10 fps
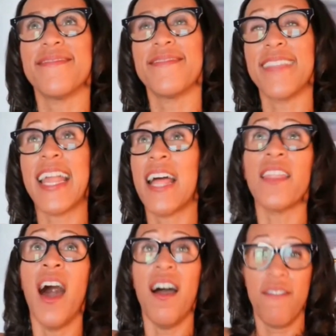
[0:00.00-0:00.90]
that I
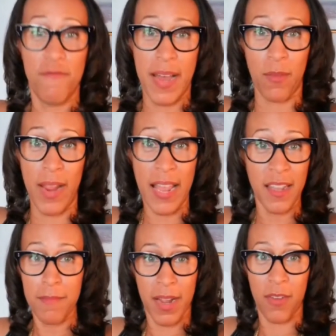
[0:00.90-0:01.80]
love. By the way, I
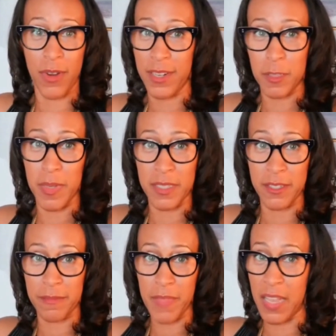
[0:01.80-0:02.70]
love my career. Let's be
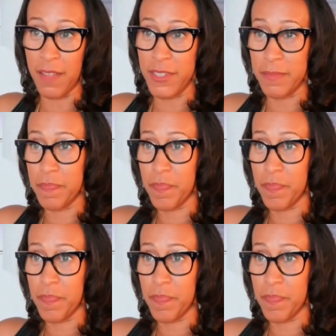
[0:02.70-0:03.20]
clear. I loved it.